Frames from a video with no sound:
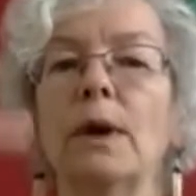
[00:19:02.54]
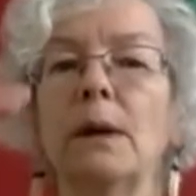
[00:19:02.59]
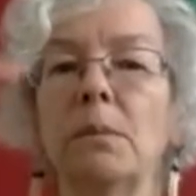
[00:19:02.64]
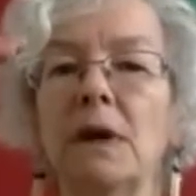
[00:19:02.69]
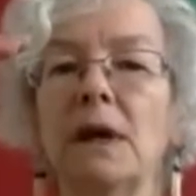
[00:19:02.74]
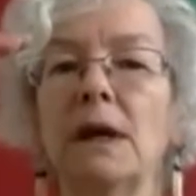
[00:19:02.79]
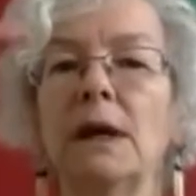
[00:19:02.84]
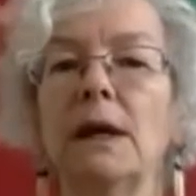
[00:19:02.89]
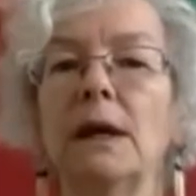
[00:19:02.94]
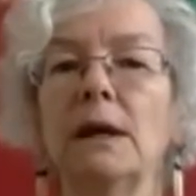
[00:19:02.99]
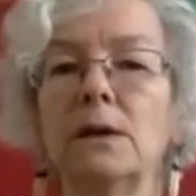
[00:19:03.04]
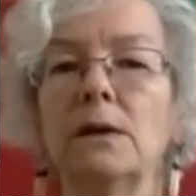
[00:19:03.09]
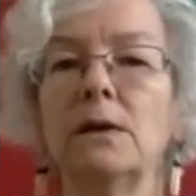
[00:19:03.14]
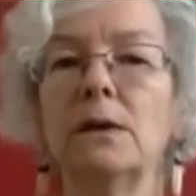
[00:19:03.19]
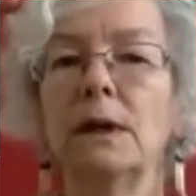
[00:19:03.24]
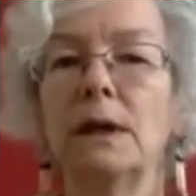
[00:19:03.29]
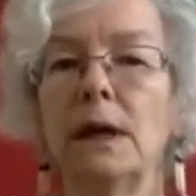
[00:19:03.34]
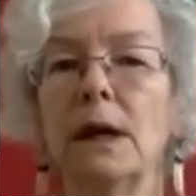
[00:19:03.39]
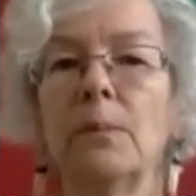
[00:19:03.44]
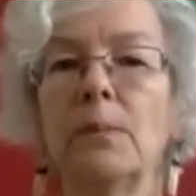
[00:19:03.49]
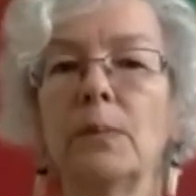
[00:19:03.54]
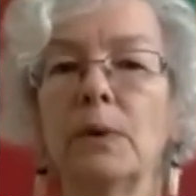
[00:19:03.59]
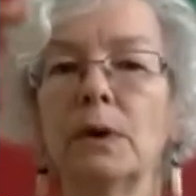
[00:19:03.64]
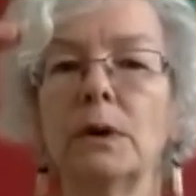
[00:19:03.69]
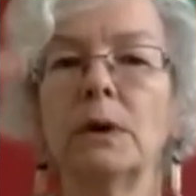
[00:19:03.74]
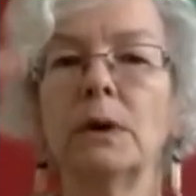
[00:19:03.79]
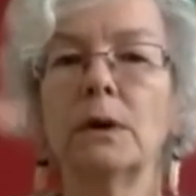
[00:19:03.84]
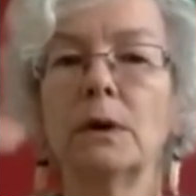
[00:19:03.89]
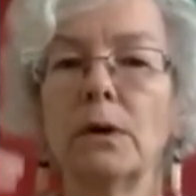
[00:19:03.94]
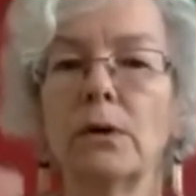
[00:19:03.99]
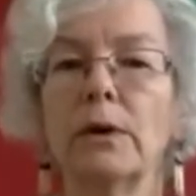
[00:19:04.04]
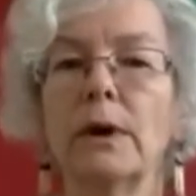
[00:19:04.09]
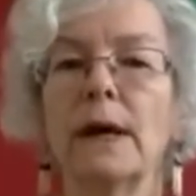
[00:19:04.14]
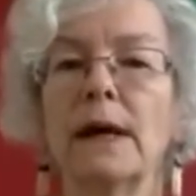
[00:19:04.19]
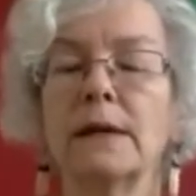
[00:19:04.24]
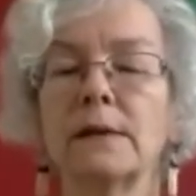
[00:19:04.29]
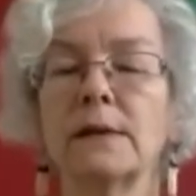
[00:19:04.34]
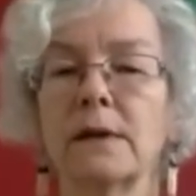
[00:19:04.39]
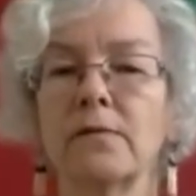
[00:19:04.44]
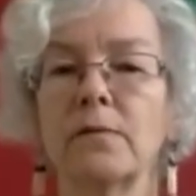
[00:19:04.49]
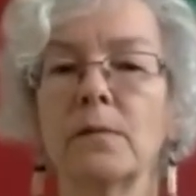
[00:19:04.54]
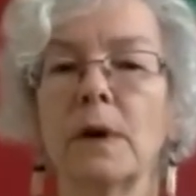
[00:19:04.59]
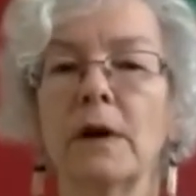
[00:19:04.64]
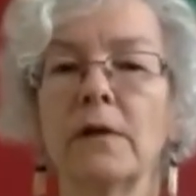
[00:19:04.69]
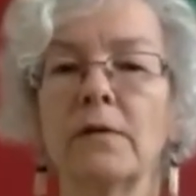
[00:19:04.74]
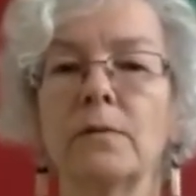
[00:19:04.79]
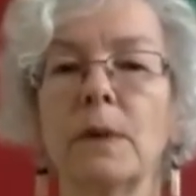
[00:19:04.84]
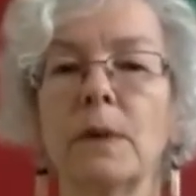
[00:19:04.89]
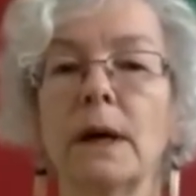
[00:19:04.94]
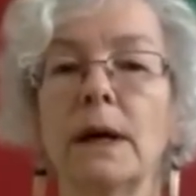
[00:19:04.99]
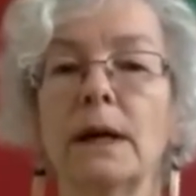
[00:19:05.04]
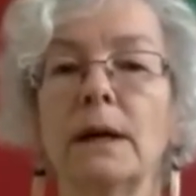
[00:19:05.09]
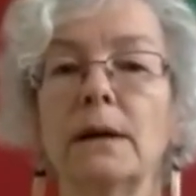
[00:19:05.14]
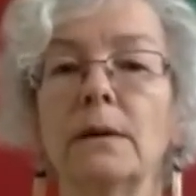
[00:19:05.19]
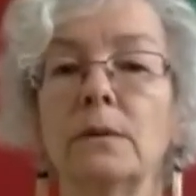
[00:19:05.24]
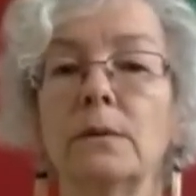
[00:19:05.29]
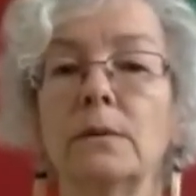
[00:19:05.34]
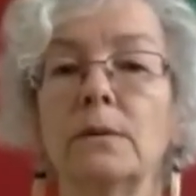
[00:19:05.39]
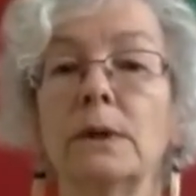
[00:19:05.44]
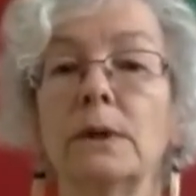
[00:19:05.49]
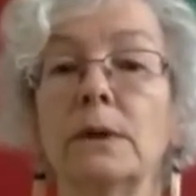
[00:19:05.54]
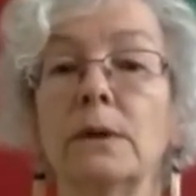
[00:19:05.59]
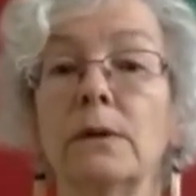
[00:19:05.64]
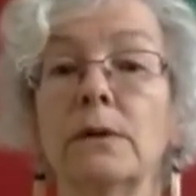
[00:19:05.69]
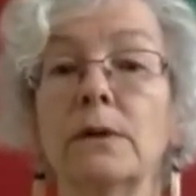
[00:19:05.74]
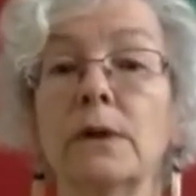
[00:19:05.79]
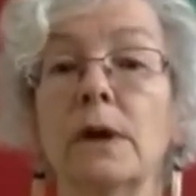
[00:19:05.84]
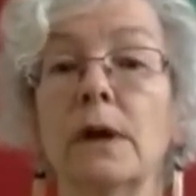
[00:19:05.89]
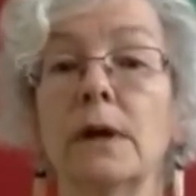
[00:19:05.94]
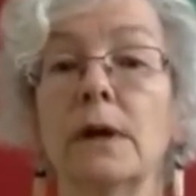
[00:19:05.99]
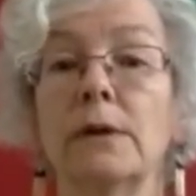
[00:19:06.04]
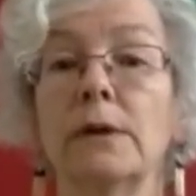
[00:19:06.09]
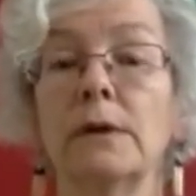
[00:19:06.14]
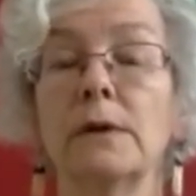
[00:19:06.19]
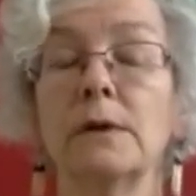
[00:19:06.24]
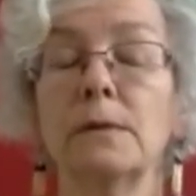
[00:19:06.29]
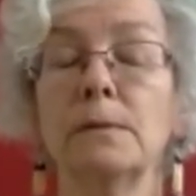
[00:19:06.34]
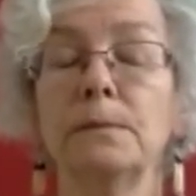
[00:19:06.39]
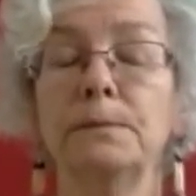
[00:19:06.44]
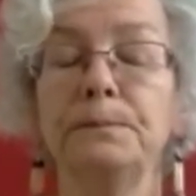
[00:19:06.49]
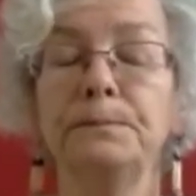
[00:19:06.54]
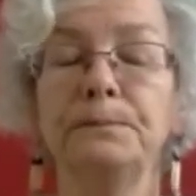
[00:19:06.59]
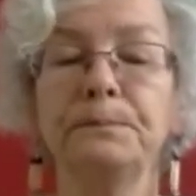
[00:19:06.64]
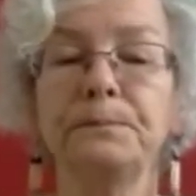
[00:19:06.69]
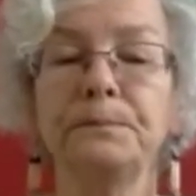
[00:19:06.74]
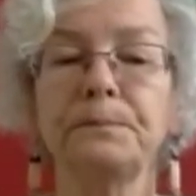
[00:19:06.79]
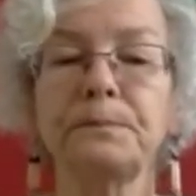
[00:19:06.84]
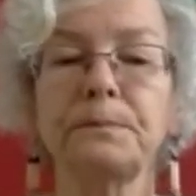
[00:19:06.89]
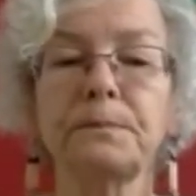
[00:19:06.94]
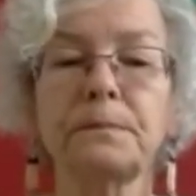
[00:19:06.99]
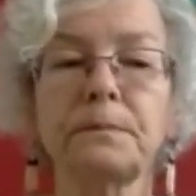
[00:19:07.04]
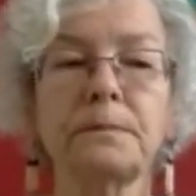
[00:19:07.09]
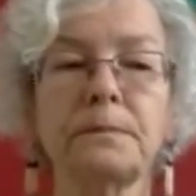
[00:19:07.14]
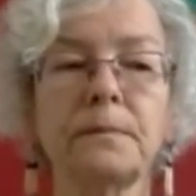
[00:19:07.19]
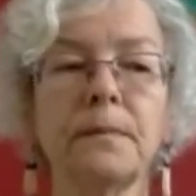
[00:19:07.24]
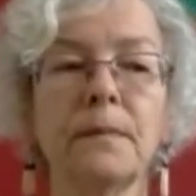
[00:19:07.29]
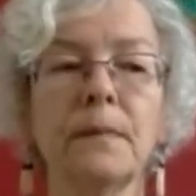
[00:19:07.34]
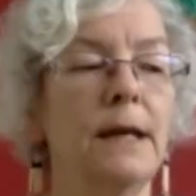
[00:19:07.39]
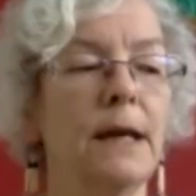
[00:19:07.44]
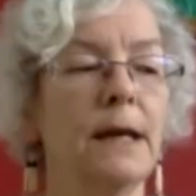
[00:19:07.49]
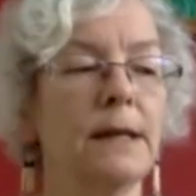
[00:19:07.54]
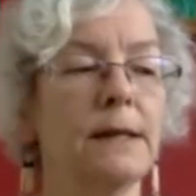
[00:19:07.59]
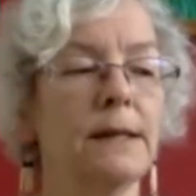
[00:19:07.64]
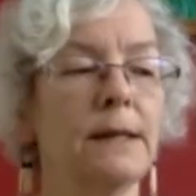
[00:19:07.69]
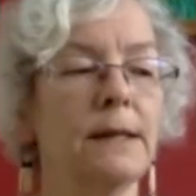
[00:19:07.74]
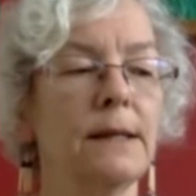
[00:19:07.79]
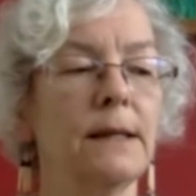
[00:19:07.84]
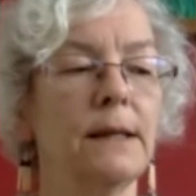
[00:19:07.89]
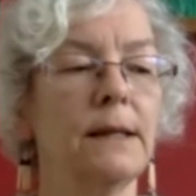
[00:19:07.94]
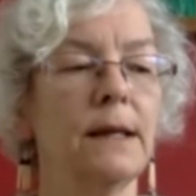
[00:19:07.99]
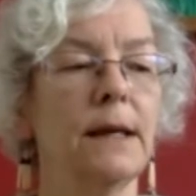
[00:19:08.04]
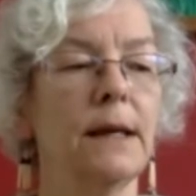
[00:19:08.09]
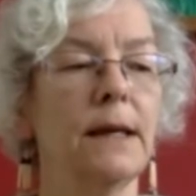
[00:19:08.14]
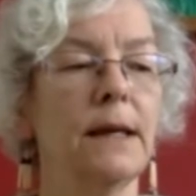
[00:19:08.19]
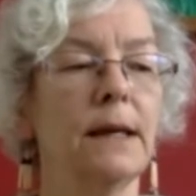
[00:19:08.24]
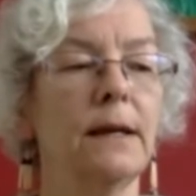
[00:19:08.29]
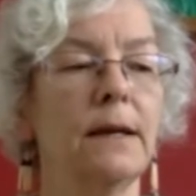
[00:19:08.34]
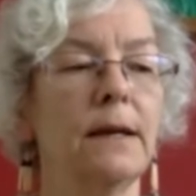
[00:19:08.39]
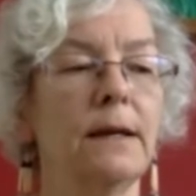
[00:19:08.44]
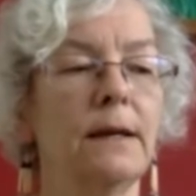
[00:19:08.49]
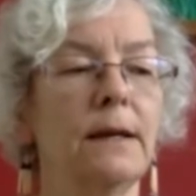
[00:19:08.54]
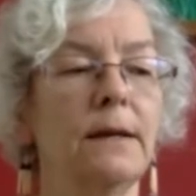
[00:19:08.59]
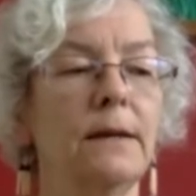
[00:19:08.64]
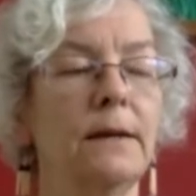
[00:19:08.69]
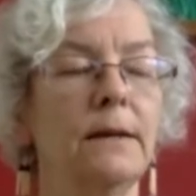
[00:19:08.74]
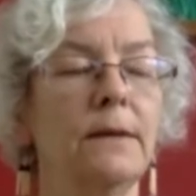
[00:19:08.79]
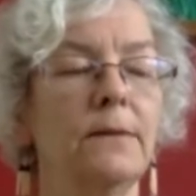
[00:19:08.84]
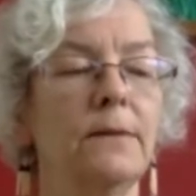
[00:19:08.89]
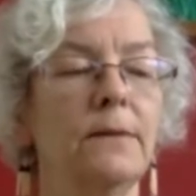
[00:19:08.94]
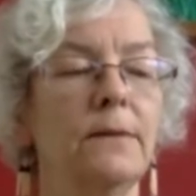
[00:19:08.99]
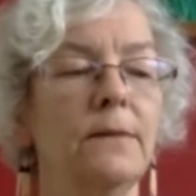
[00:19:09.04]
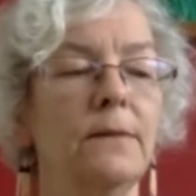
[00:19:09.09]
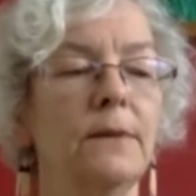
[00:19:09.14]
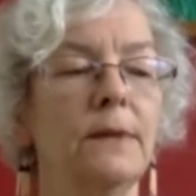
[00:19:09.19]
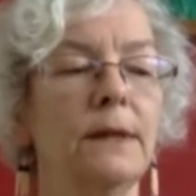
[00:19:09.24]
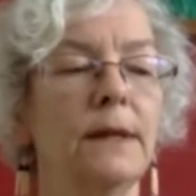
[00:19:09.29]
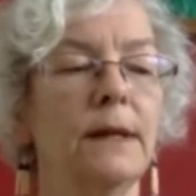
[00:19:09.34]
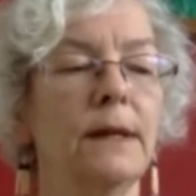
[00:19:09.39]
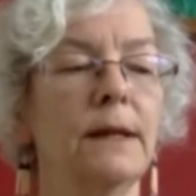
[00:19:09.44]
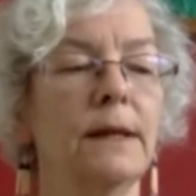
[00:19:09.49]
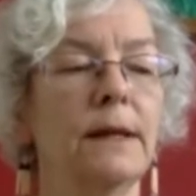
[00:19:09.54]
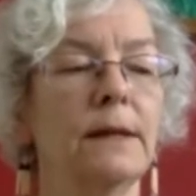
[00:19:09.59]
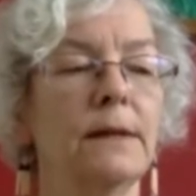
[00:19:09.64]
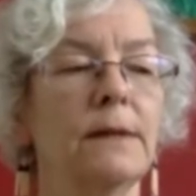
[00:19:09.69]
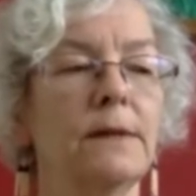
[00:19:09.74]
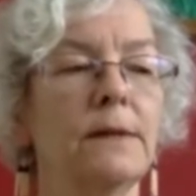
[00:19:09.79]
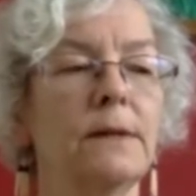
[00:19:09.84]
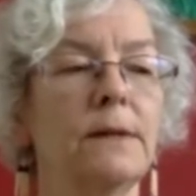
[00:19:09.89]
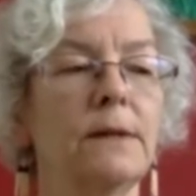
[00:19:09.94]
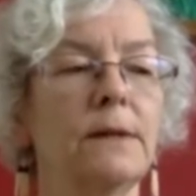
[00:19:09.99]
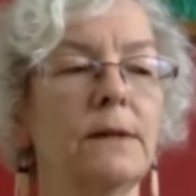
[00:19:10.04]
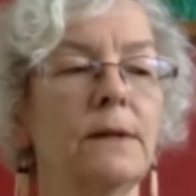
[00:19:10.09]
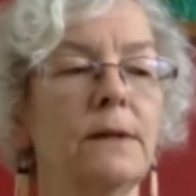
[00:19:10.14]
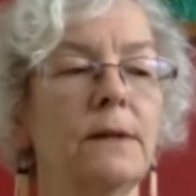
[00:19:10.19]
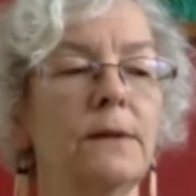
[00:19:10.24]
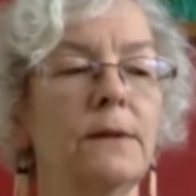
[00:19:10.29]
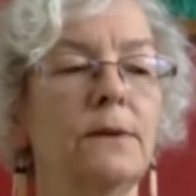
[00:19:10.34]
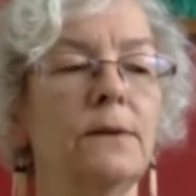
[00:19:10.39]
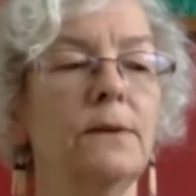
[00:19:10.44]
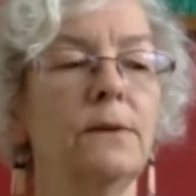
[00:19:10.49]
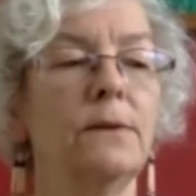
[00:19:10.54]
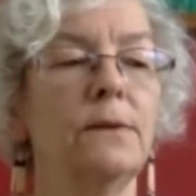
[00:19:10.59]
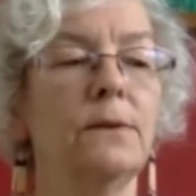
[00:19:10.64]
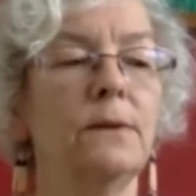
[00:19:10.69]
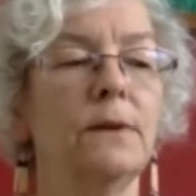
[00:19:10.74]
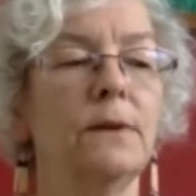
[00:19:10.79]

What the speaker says: getting to the upper or lower ends of my window of tolerance. Next thing that I would like us to